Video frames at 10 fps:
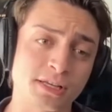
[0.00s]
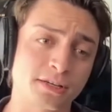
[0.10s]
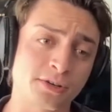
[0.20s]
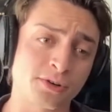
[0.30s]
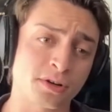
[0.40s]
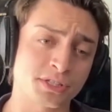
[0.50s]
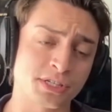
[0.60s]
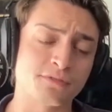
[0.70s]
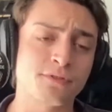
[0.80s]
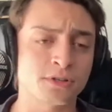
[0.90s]
that curiosity
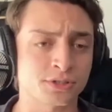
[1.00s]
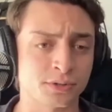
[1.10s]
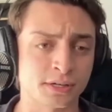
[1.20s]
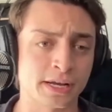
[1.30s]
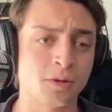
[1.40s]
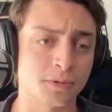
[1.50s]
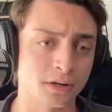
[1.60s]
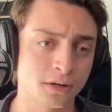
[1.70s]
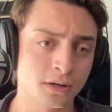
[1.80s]
and foster it and help it.